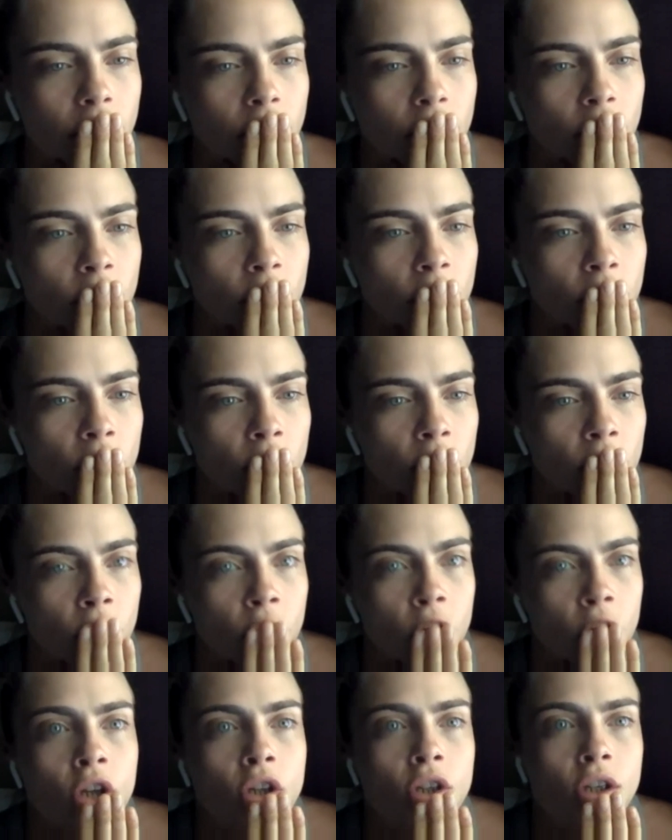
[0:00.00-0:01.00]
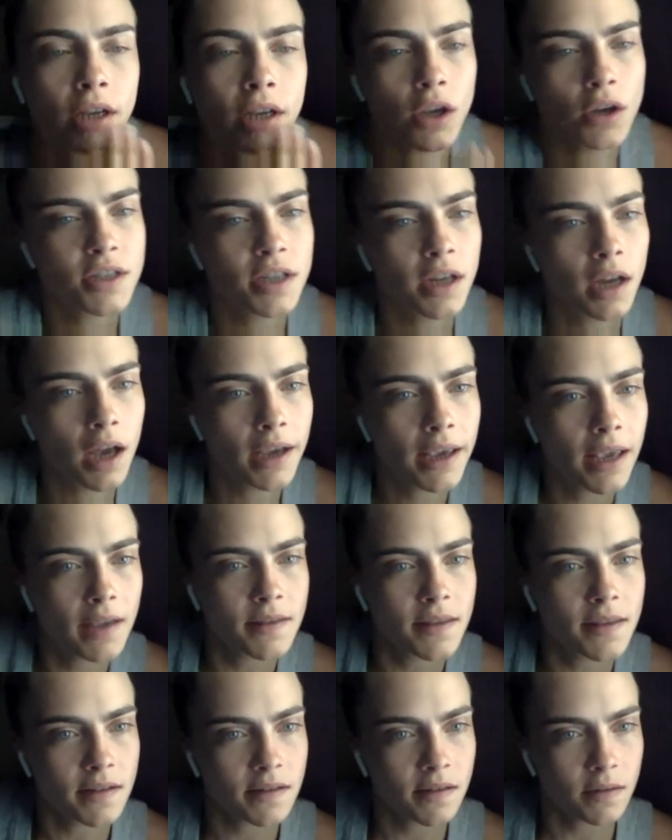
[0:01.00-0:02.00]
So I go
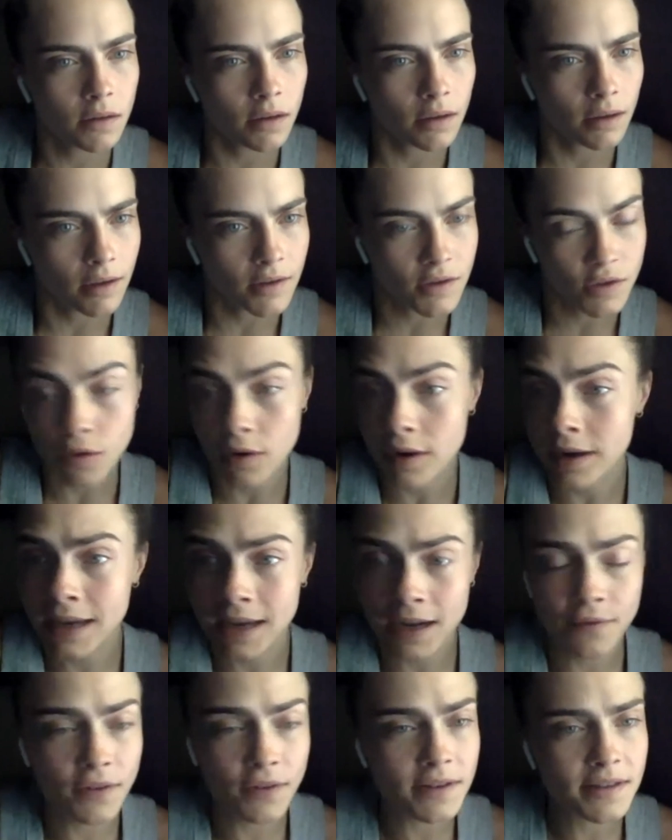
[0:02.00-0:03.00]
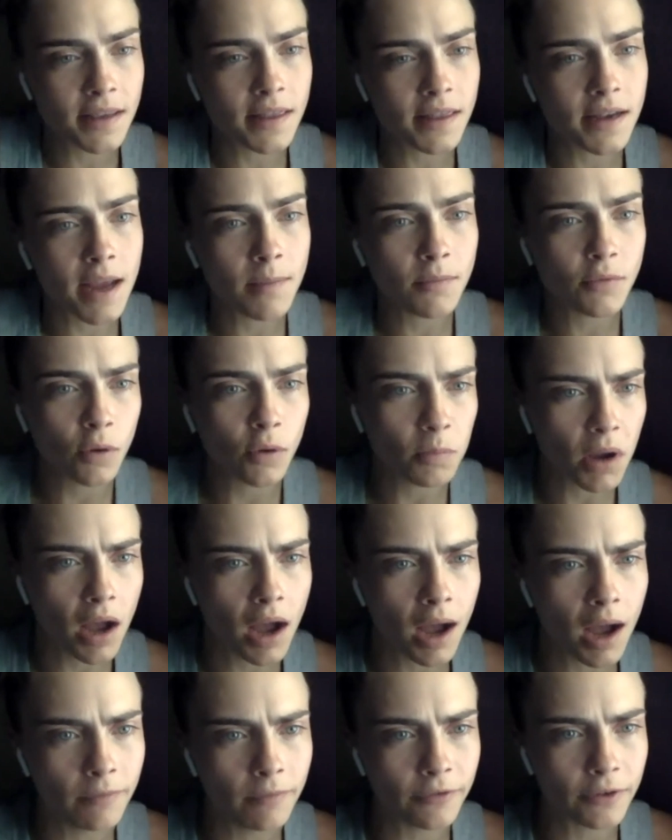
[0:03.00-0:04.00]
to, sorry again if I say the names wrong, but
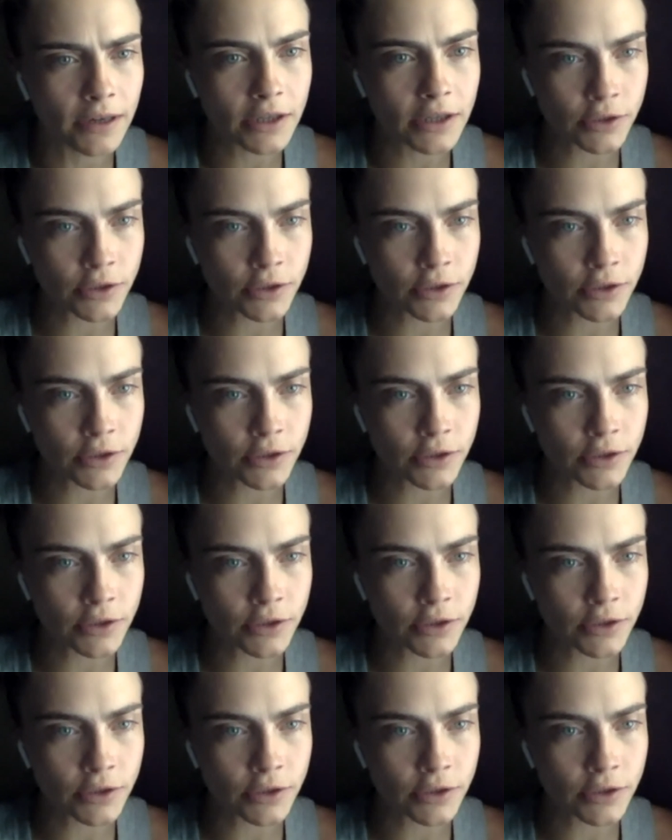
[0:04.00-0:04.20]
Humphrey